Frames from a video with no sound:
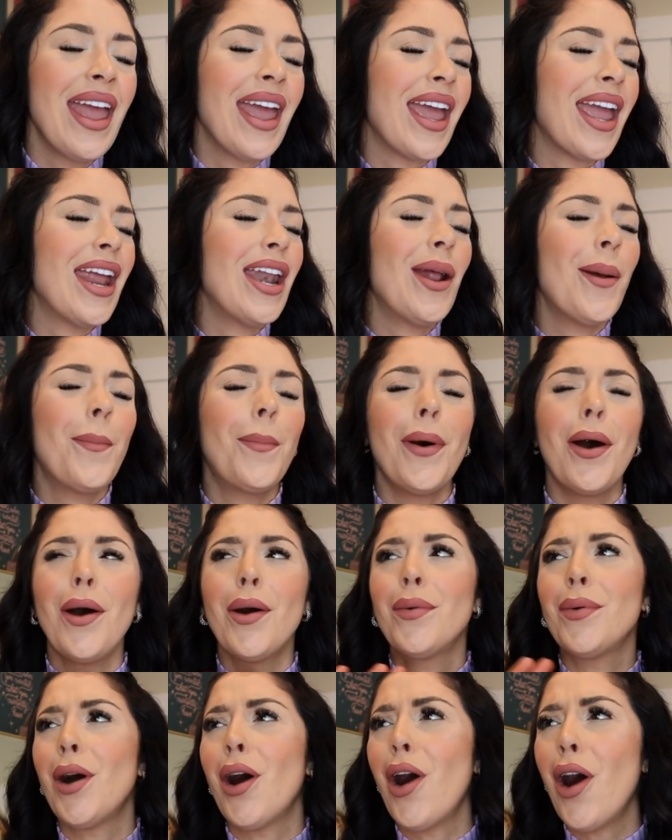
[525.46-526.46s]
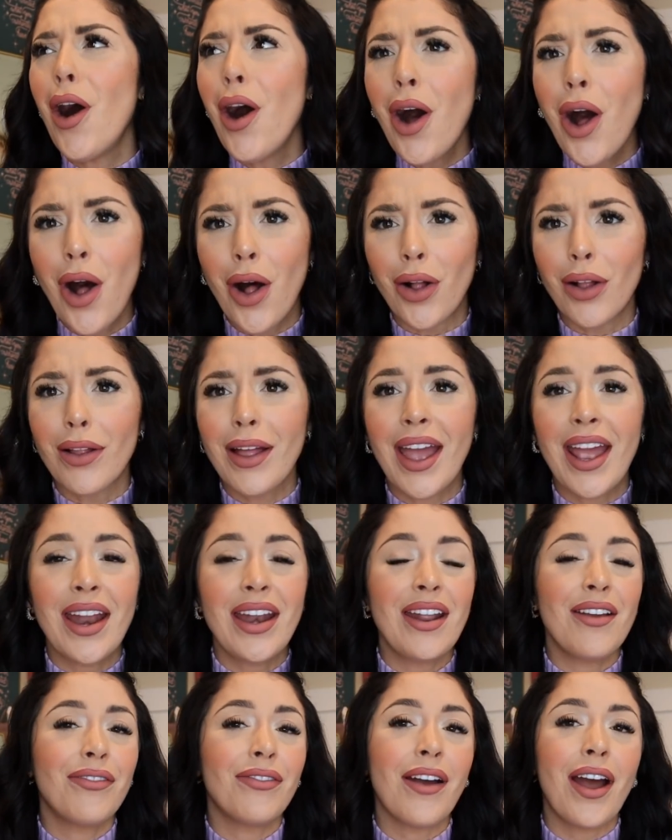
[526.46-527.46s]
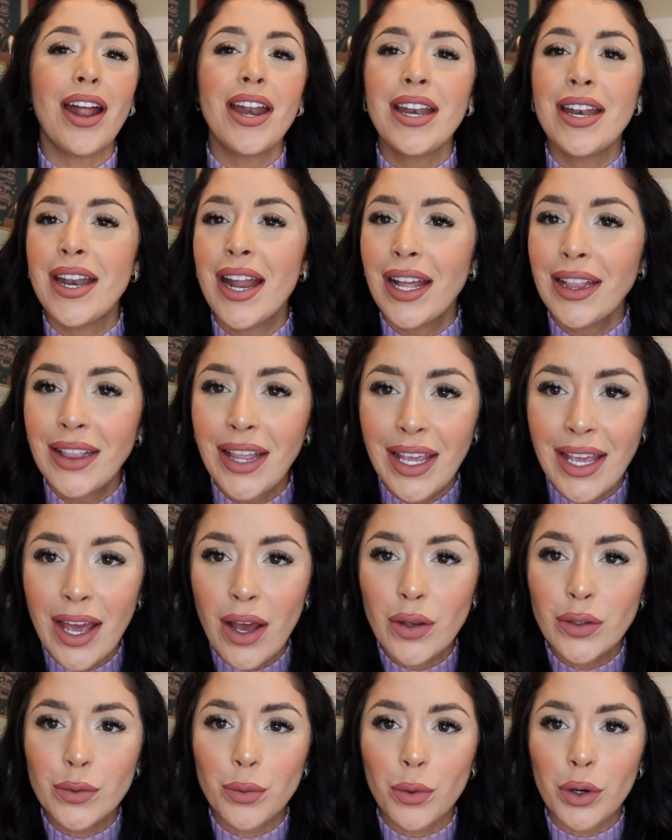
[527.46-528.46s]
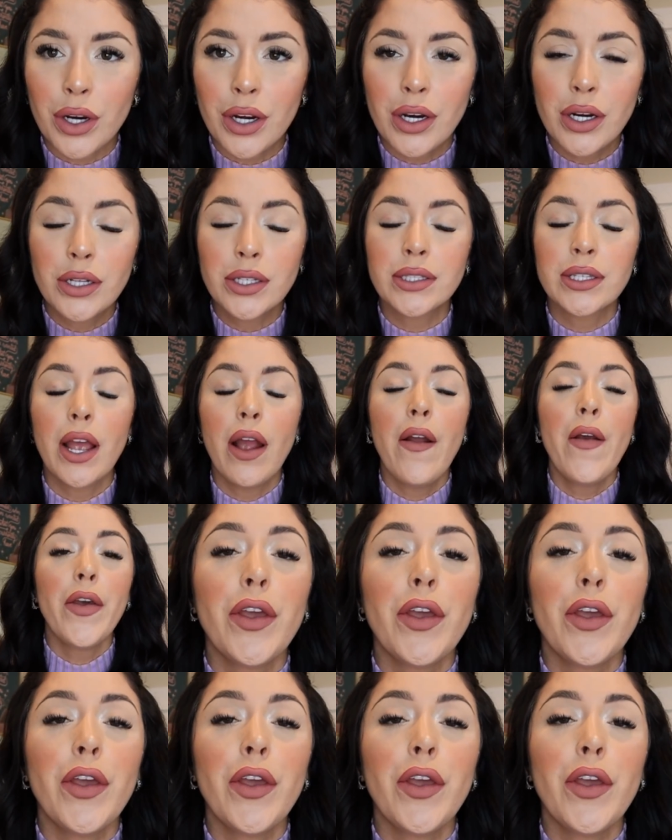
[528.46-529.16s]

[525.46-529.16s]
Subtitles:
And above all, and if nothing else works,